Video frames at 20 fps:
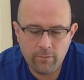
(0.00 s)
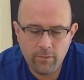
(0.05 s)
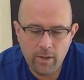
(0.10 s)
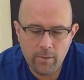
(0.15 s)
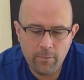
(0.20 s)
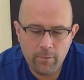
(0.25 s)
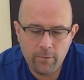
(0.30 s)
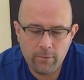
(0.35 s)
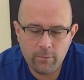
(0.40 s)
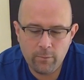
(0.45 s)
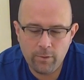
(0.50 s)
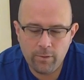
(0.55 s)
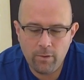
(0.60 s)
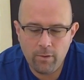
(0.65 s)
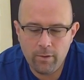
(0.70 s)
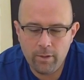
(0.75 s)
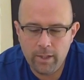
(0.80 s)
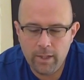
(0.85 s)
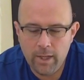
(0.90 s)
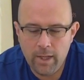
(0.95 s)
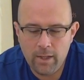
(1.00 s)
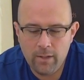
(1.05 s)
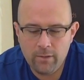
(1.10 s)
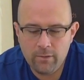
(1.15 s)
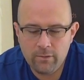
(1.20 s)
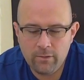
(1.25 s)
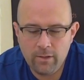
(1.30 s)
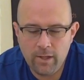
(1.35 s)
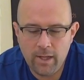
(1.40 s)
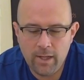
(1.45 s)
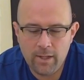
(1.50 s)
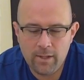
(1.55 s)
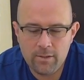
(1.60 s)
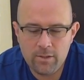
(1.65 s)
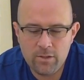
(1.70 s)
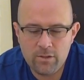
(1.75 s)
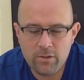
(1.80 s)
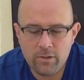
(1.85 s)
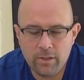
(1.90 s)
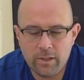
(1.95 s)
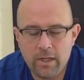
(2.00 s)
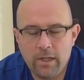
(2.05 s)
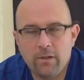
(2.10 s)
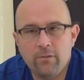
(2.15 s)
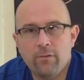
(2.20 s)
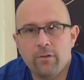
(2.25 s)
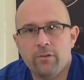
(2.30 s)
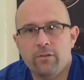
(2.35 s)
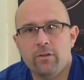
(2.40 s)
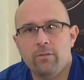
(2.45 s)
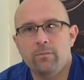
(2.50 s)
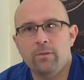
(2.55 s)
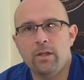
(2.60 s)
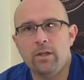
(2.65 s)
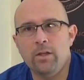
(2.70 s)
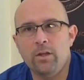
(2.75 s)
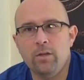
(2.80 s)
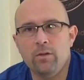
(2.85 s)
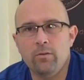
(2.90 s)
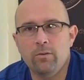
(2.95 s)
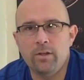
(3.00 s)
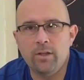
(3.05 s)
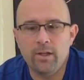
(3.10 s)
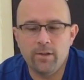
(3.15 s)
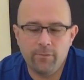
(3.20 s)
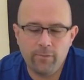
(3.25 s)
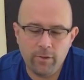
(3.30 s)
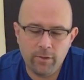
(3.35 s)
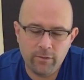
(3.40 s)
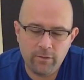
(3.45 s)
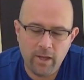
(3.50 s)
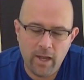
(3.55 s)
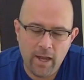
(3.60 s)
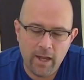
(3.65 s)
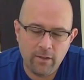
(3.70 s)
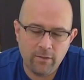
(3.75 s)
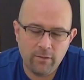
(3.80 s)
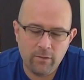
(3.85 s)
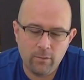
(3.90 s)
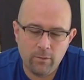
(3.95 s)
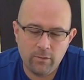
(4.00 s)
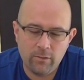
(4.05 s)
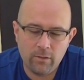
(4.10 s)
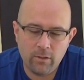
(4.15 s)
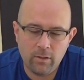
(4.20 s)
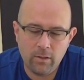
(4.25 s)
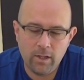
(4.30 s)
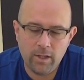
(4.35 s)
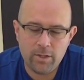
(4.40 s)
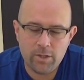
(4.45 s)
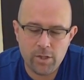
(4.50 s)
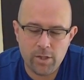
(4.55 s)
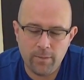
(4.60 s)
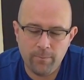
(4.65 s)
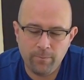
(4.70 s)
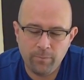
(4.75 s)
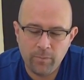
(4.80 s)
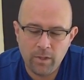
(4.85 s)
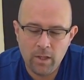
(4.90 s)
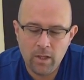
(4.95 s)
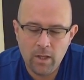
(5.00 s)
vapors with RDAs and just looking for something new and different to add to its collection.